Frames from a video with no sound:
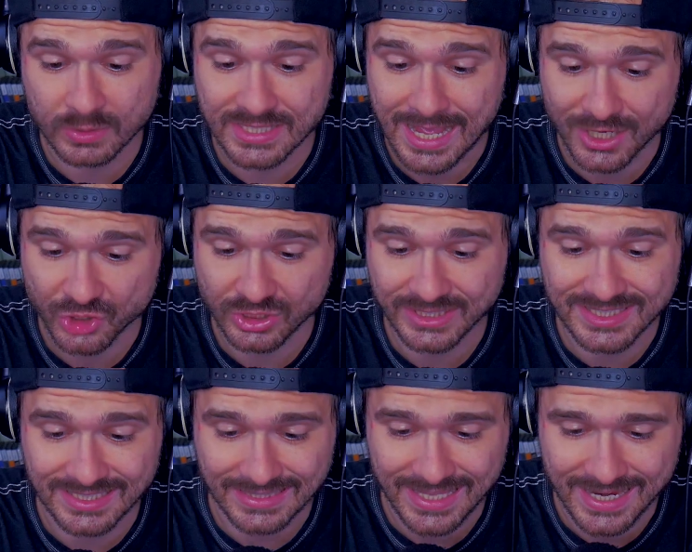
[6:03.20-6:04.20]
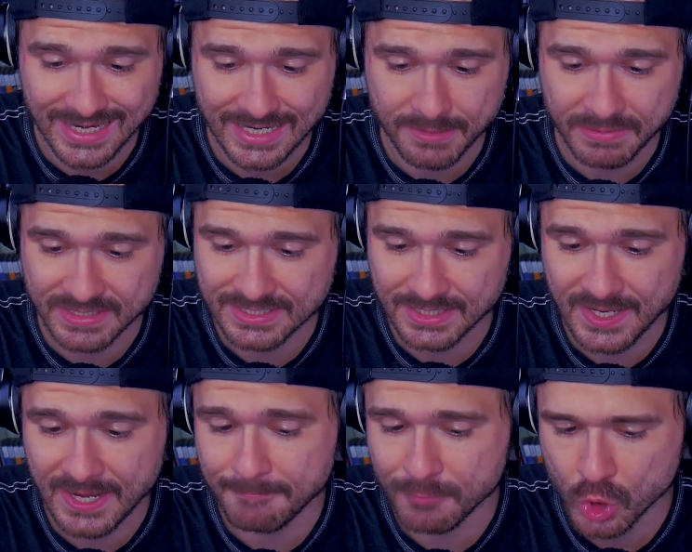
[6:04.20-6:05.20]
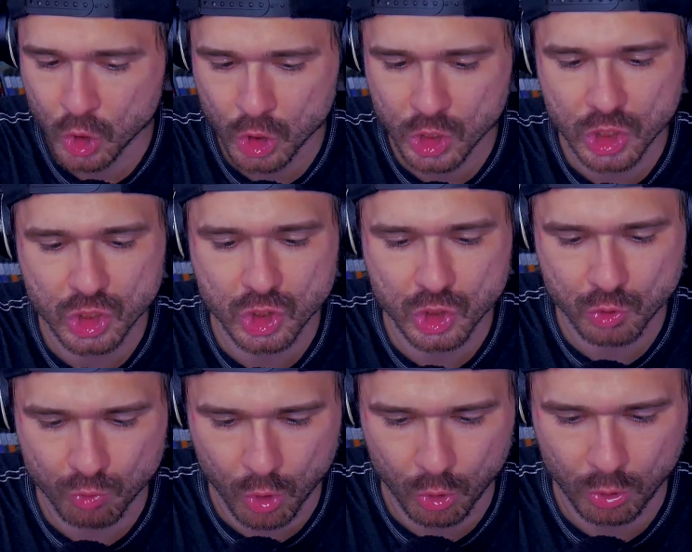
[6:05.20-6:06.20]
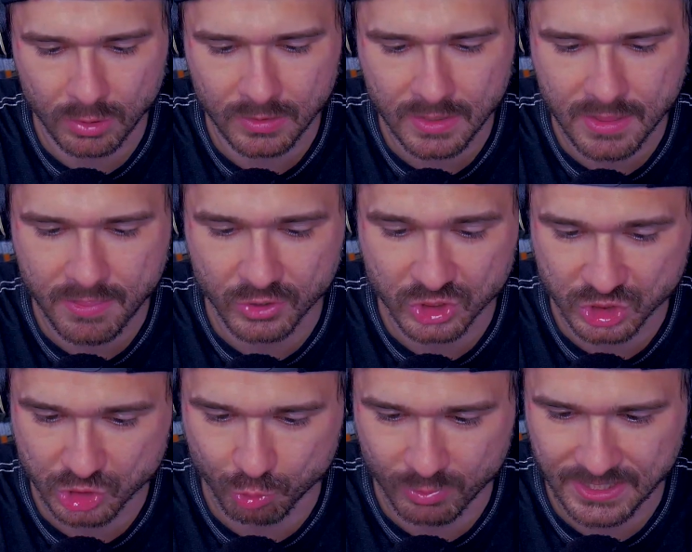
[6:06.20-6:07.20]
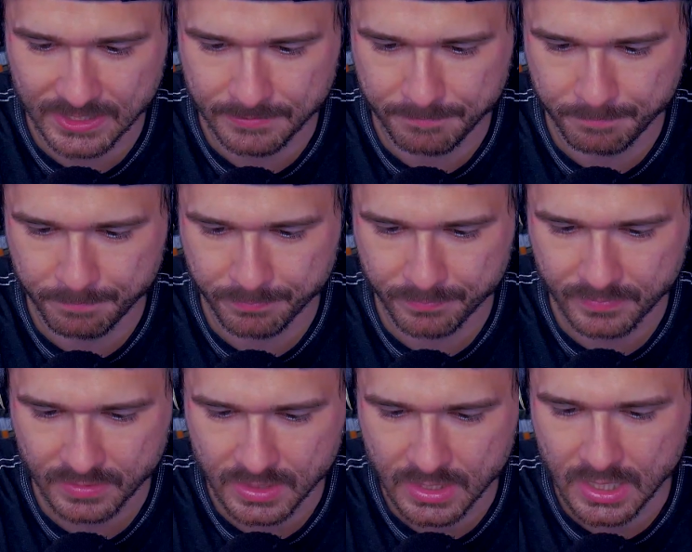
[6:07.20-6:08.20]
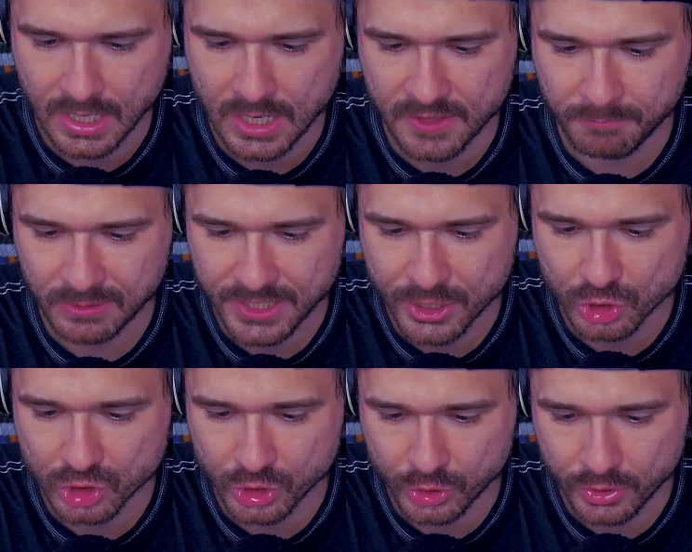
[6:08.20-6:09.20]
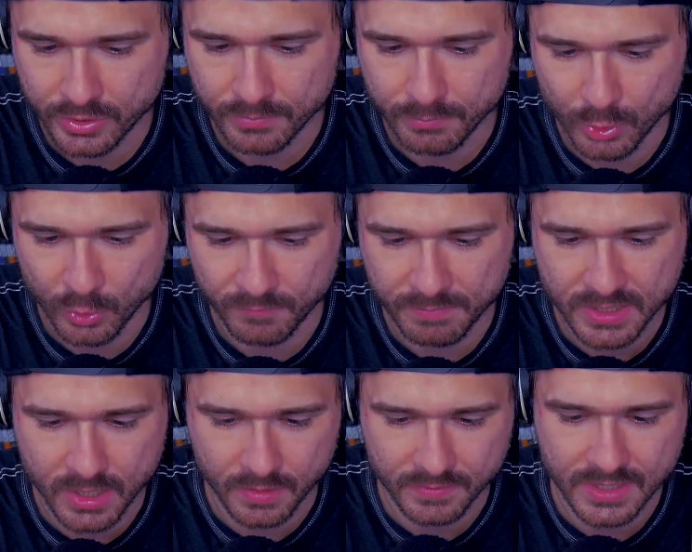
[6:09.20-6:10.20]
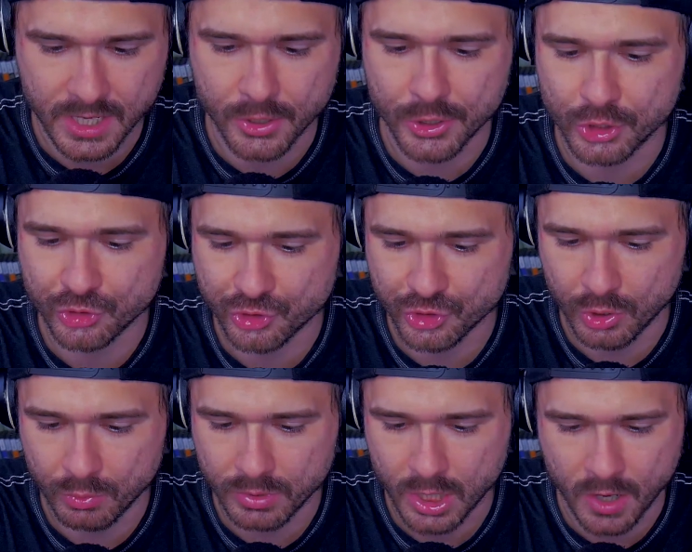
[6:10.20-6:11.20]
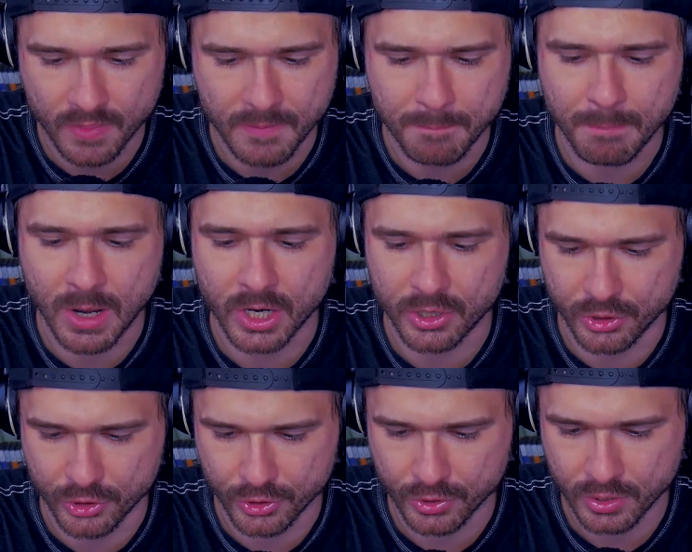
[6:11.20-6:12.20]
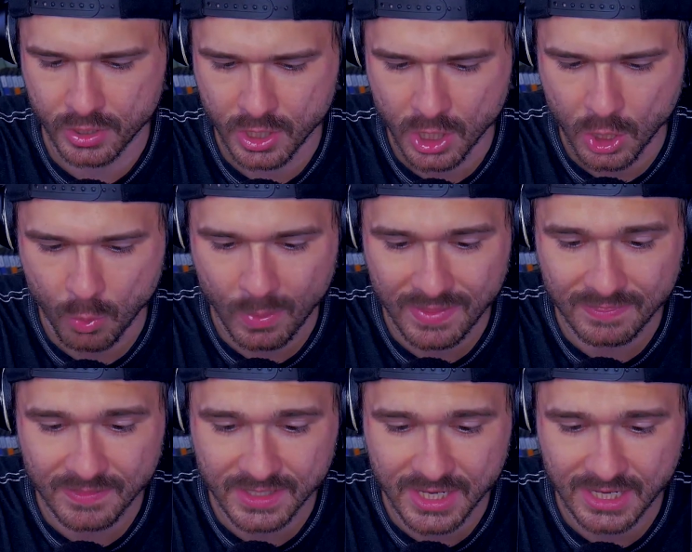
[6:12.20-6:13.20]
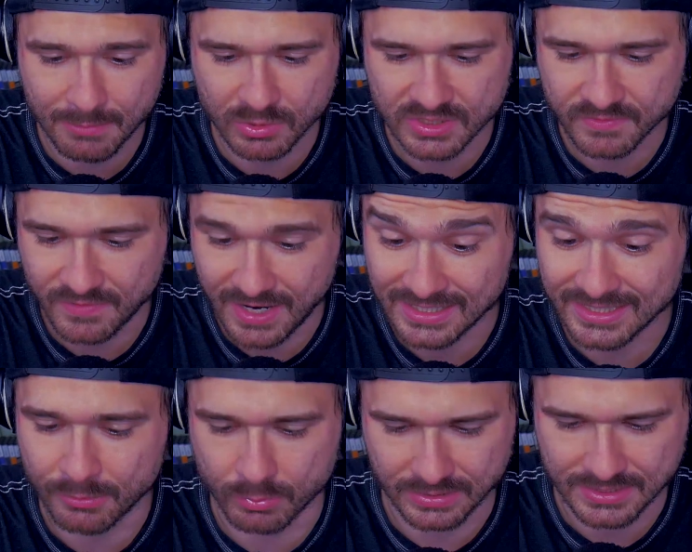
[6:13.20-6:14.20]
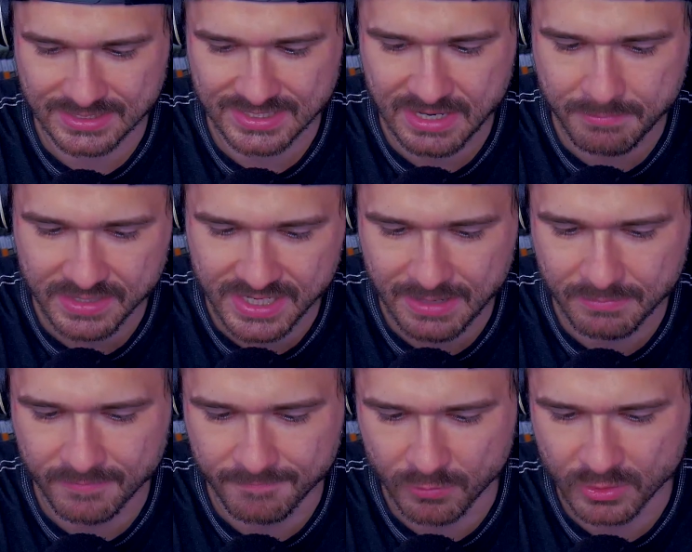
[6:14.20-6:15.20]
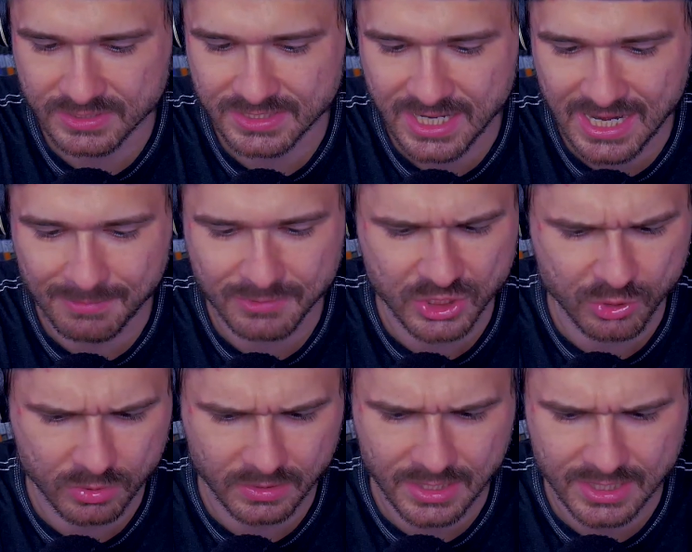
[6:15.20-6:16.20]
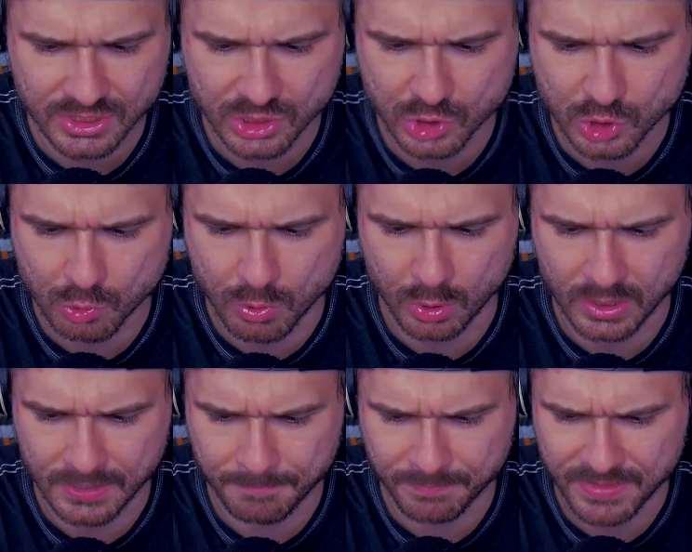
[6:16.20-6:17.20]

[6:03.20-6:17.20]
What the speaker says: was actually delayed because the game couldn't scroll the screen. Players couldn't move beyond the area shown on the monitor. When the game was finally released, it became the first game to utilize scrolling,